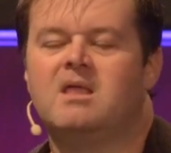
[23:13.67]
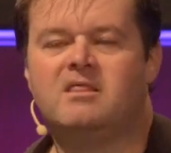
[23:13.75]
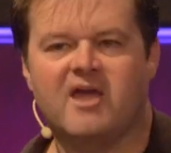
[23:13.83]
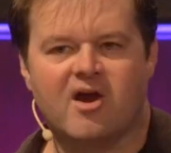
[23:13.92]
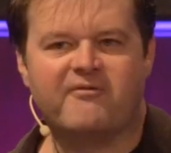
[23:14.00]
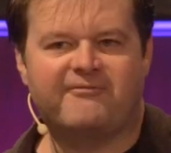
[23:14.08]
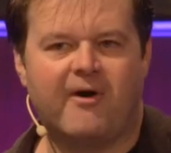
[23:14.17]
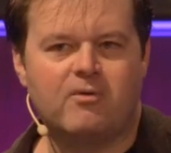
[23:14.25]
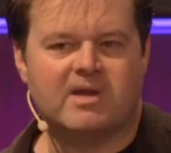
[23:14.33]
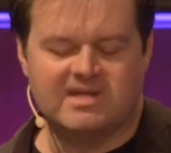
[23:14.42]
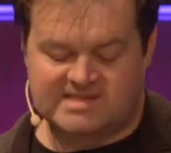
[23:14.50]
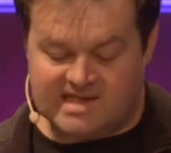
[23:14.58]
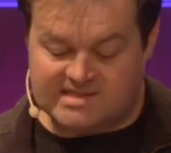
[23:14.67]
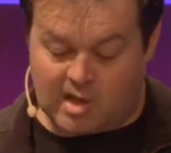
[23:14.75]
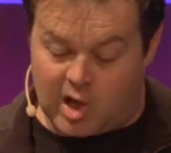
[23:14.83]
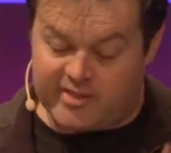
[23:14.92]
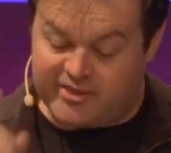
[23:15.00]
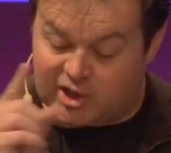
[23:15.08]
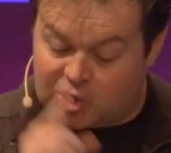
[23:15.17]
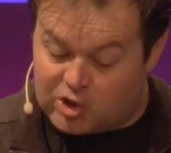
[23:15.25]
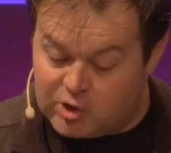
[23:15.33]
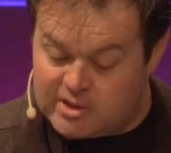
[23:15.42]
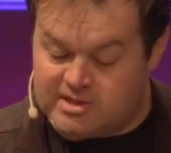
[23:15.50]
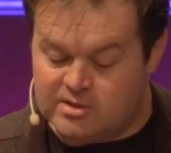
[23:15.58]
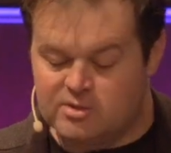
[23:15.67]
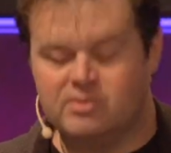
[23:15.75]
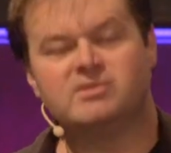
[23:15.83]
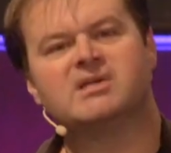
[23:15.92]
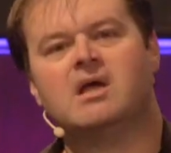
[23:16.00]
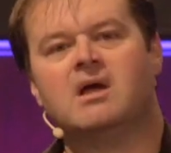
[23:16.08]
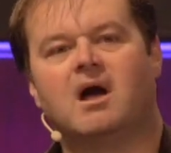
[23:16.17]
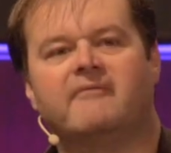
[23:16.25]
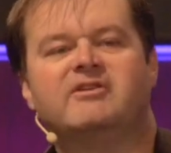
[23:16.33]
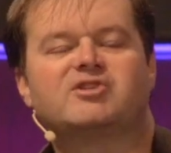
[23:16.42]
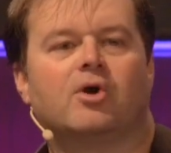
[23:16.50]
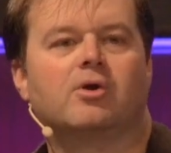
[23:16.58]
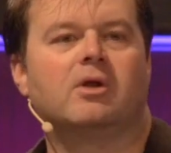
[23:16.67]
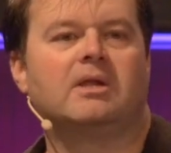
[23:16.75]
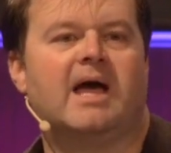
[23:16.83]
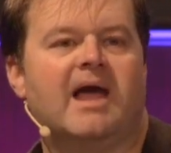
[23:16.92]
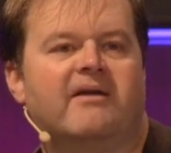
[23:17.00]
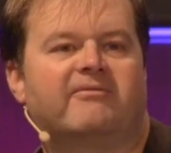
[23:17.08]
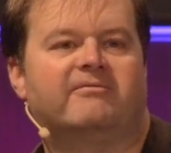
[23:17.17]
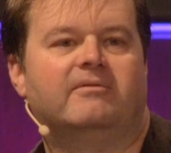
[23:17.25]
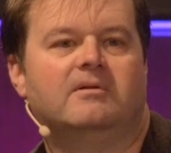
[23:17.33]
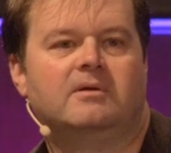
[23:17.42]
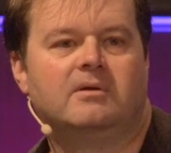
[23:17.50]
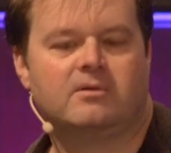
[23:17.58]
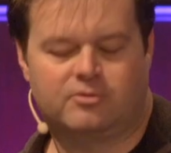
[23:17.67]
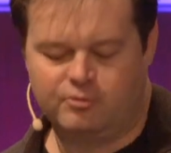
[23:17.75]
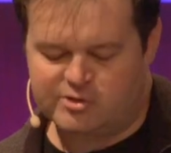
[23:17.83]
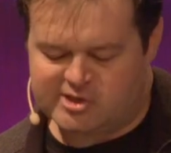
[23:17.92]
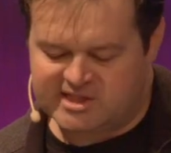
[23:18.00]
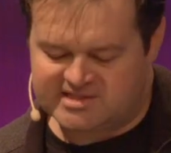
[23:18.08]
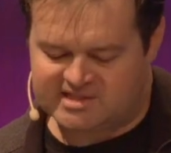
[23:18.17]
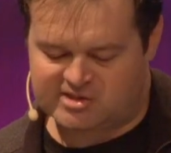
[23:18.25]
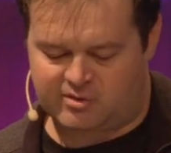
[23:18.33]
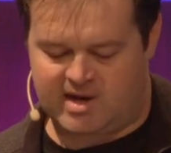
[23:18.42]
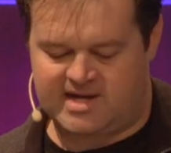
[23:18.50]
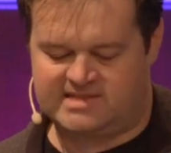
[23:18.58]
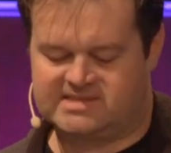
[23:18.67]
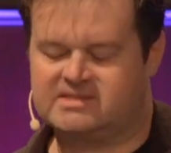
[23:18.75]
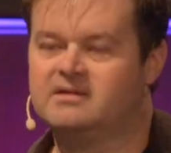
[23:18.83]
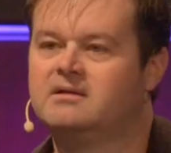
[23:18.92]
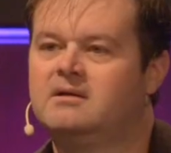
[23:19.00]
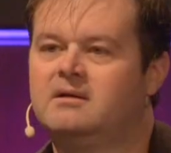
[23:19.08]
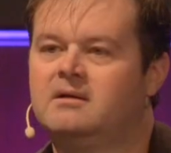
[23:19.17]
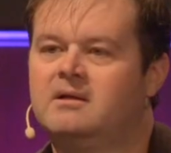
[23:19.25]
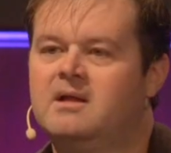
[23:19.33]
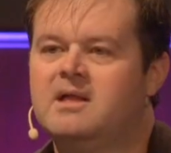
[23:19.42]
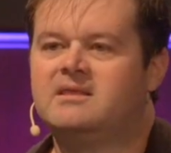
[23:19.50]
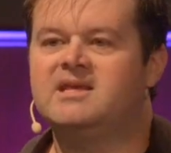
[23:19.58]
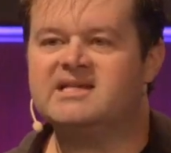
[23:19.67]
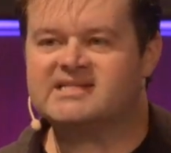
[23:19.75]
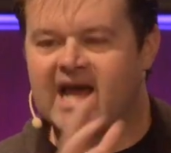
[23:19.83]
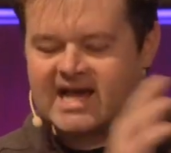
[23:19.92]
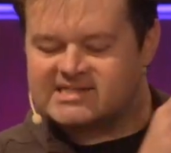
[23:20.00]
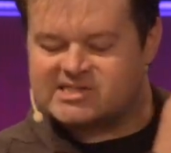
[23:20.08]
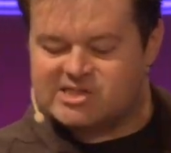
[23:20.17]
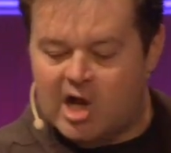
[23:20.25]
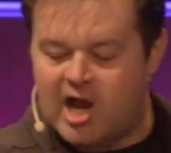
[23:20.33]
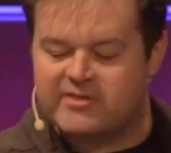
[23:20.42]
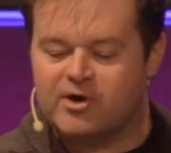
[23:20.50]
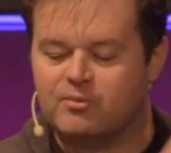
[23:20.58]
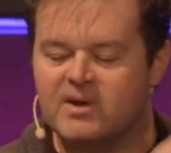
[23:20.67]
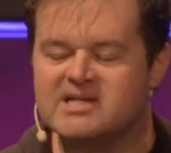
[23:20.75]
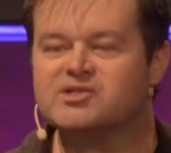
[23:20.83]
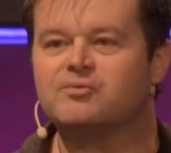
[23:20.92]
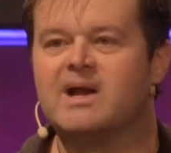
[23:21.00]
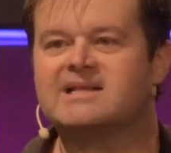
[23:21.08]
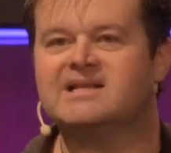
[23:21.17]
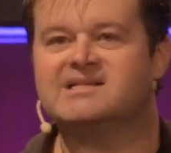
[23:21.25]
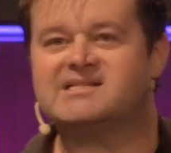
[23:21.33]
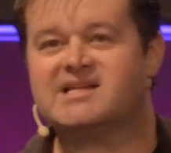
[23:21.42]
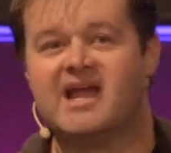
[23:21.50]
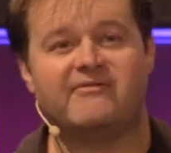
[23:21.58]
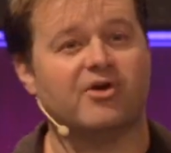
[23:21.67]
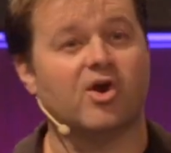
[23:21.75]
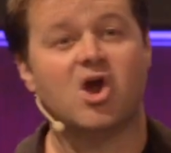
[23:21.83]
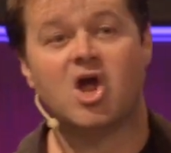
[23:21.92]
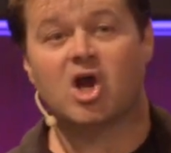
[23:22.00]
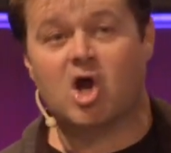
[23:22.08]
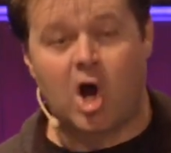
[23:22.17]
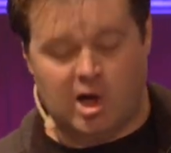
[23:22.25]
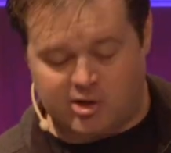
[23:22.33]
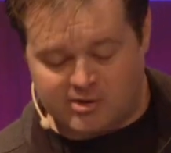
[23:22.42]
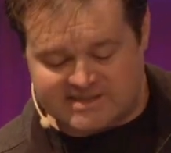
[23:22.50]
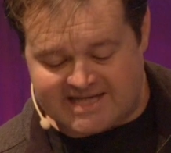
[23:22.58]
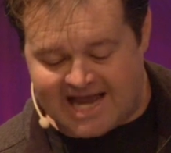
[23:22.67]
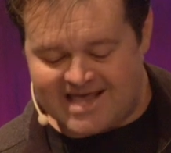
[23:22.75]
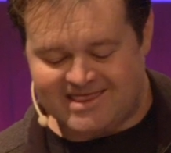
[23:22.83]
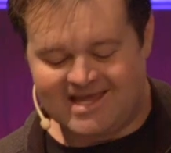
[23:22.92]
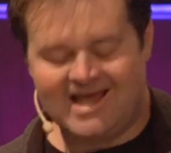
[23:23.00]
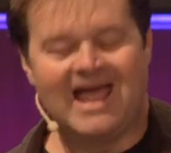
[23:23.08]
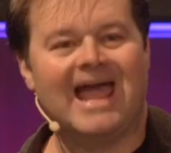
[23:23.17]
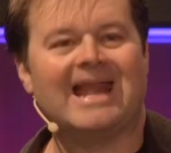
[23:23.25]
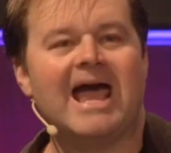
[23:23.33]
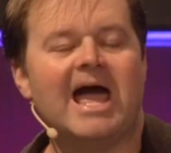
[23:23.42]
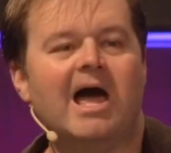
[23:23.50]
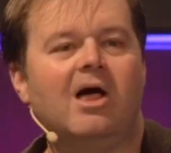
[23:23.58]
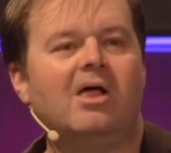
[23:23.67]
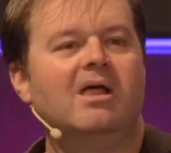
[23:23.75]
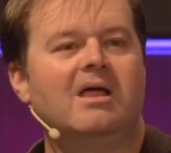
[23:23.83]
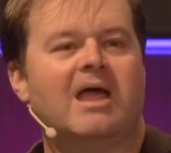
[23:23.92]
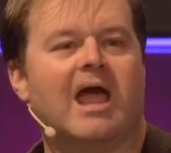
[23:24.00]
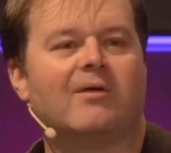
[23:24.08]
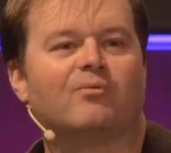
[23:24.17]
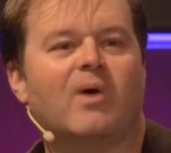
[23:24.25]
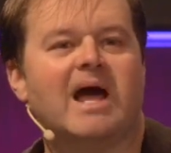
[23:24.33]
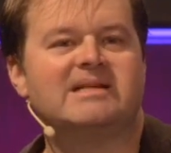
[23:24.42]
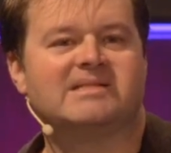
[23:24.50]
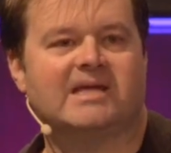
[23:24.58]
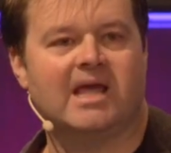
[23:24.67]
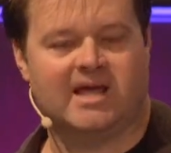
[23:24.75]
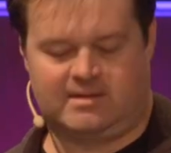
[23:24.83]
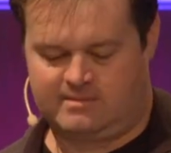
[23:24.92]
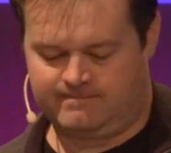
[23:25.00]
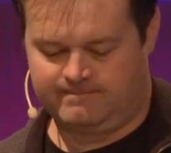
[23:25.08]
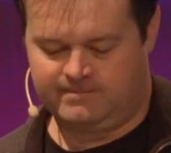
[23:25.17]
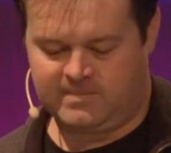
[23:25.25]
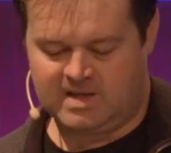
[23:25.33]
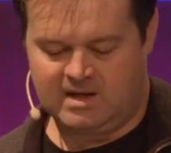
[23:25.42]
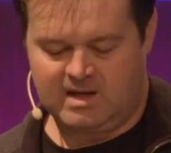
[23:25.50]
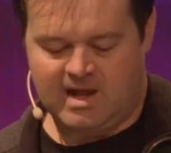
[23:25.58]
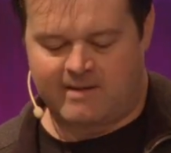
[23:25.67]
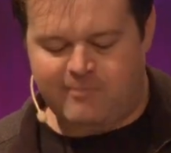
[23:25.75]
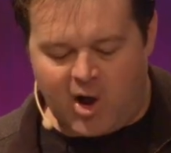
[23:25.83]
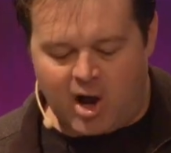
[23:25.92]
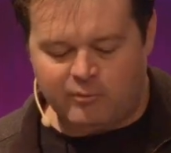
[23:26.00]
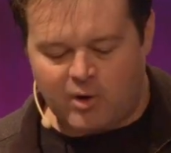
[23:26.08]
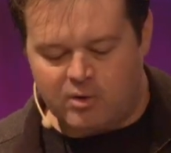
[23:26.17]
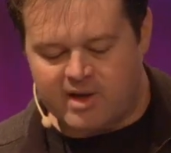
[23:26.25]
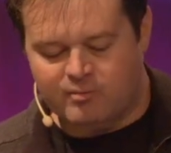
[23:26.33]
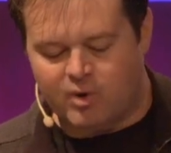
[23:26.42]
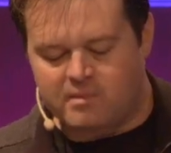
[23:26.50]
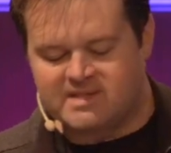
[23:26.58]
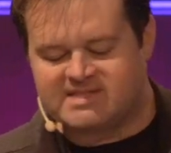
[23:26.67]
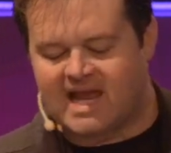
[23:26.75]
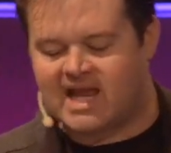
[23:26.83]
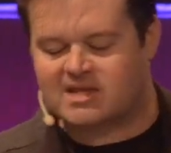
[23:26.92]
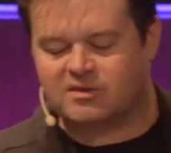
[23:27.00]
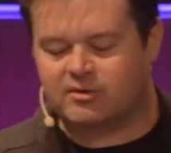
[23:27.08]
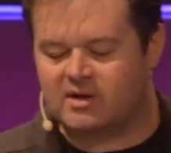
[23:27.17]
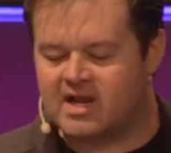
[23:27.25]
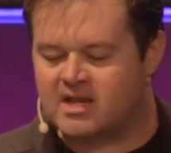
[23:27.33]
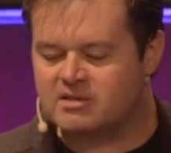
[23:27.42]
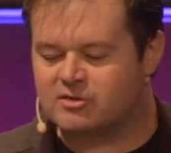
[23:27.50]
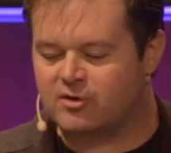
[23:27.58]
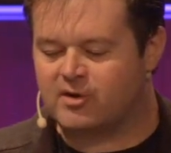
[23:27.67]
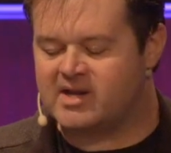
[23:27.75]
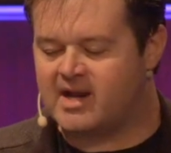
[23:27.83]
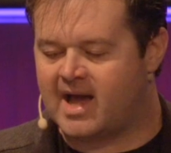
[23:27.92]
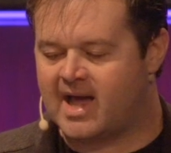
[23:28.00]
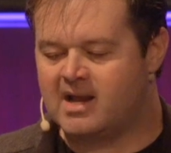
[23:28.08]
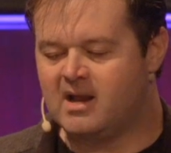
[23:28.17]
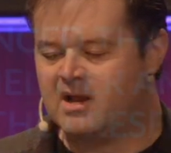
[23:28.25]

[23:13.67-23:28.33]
Their focus is on the good news of eternal life through Jesus Christ. These guys saw their resurrected Savior conquer death and hell and rise again. And Paul wrote in Romans 8, 38 and 39,